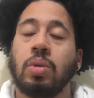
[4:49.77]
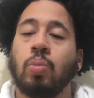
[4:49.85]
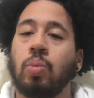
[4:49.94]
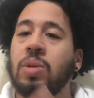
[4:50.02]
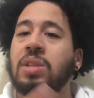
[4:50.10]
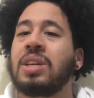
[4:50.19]

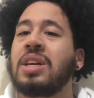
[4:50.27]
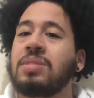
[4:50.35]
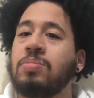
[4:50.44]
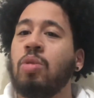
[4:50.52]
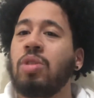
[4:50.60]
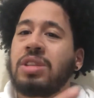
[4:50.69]
what does
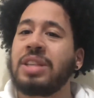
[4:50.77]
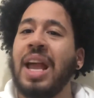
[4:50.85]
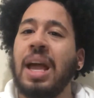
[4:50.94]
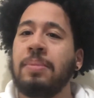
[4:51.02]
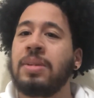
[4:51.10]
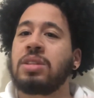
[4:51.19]
more
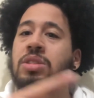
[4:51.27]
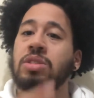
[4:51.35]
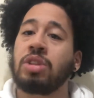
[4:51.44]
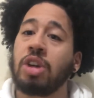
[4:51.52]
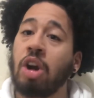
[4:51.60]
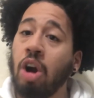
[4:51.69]
damage
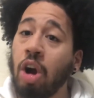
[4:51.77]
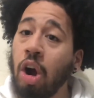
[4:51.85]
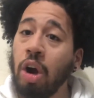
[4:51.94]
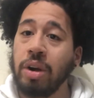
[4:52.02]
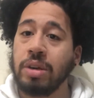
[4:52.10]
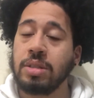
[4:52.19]
to your
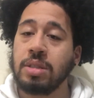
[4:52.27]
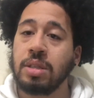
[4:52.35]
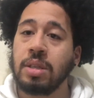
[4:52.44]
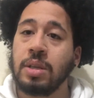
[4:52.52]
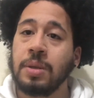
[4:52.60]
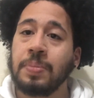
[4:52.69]
heart
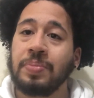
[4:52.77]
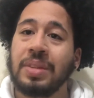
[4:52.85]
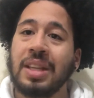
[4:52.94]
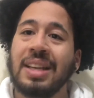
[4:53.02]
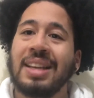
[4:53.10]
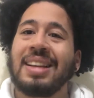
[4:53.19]

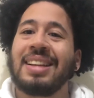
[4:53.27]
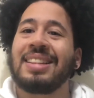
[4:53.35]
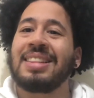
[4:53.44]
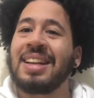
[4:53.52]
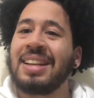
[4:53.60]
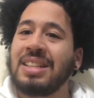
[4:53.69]

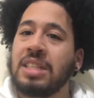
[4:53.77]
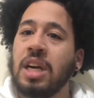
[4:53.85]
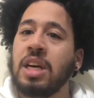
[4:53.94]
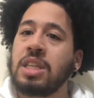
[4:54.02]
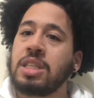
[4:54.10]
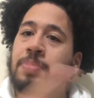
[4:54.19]
than it
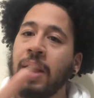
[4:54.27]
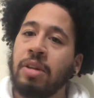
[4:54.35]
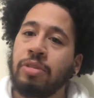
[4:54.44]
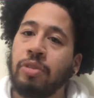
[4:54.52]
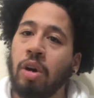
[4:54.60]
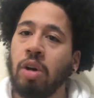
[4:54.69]
does by
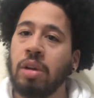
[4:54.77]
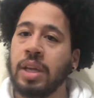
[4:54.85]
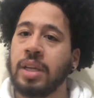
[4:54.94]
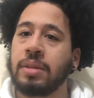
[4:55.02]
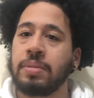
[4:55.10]
falling.